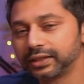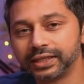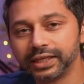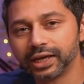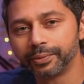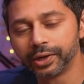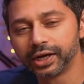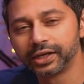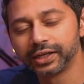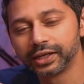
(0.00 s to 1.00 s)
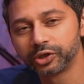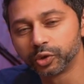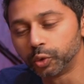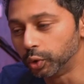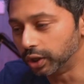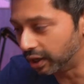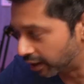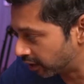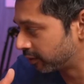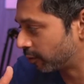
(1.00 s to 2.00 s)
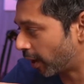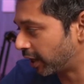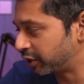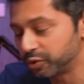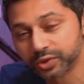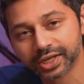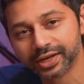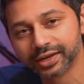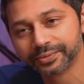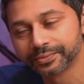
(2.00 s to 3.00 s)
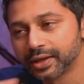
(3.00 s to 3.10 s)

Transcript: the ability to learn while using it,